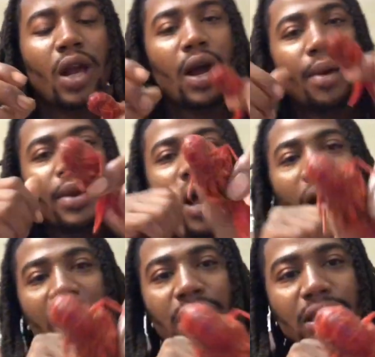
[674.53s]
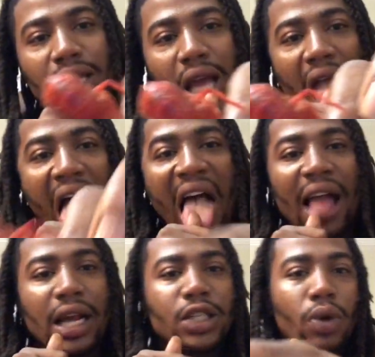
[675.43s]
I mean, y'all can't see it.
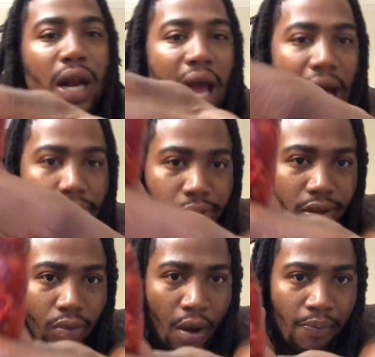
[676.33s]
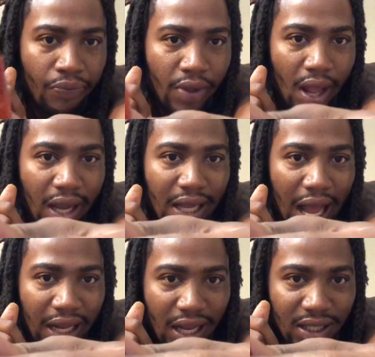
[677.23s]
That's one of the hot ones. Like they
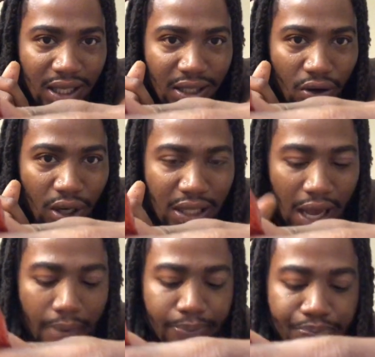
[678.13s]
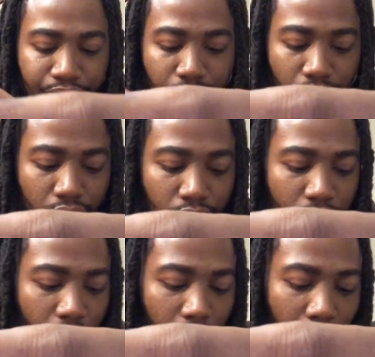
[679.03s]
got that season on the top.
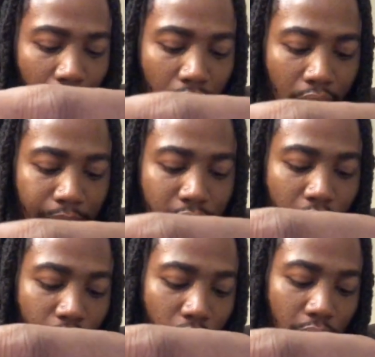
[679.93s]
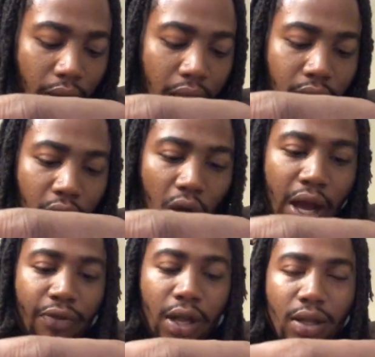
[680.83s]
Mm -hmm. let me show you one that don't
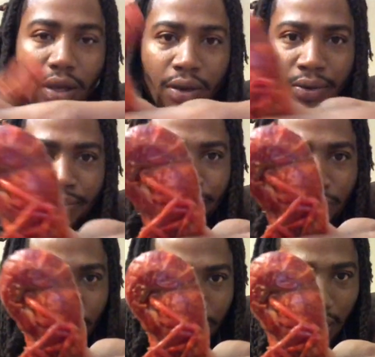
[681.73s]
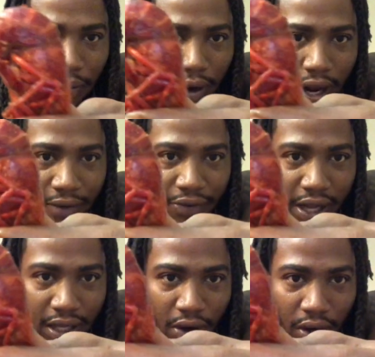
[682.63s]
have nothing. So that one don't have
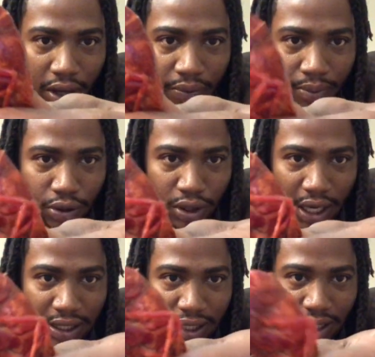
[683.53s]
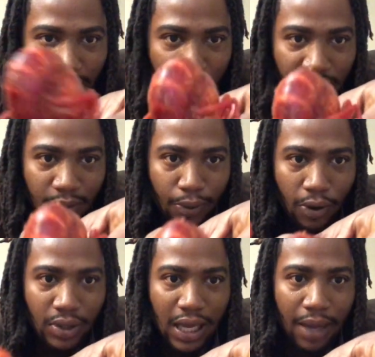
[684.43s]
nothing on it. But you see that season they just put
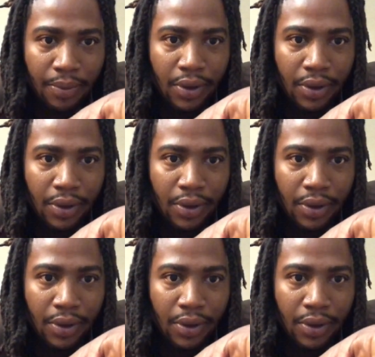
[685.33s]
on top,